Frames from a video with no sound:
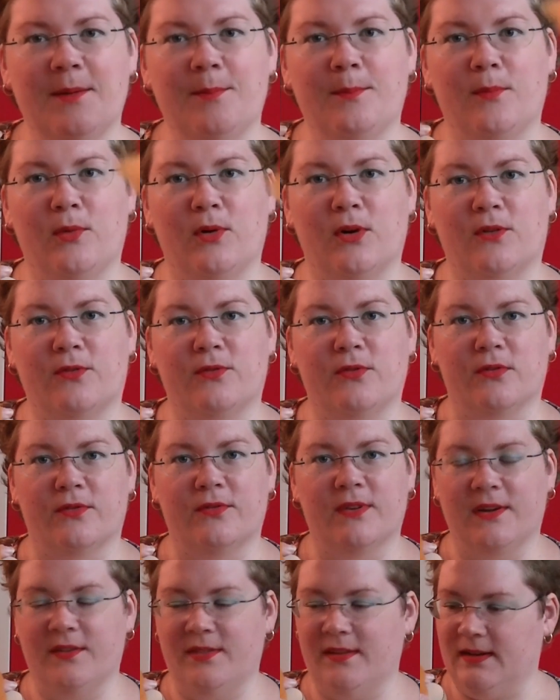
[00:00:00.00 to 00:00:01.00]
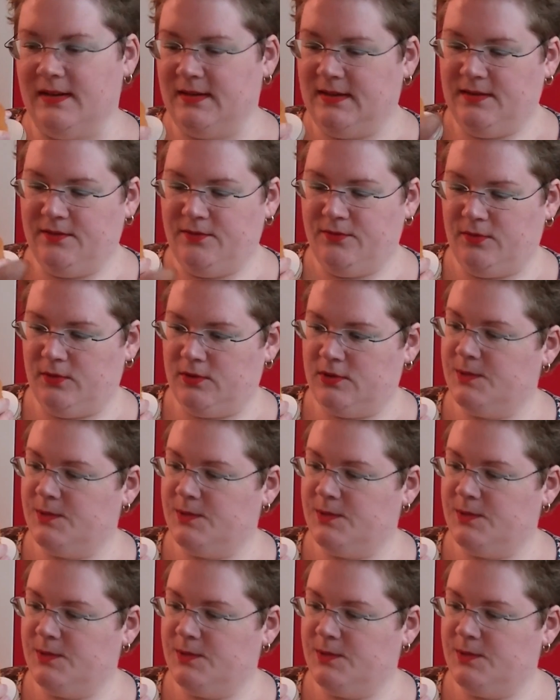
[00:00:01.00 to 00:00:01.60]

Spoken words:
more for felting than for